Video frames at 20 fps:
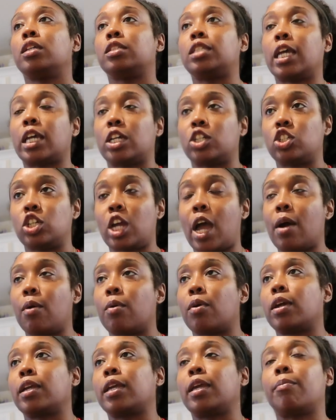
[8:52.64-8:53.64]
take a
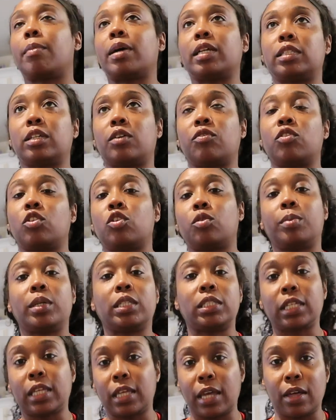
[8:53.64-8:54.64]
shower, get myself a little
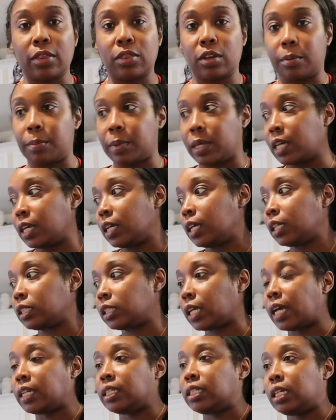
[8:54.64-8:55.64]
bit together
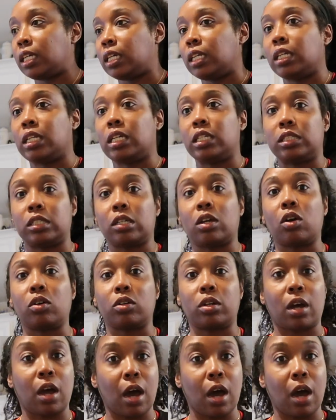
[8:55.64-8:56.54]
because I did need to go to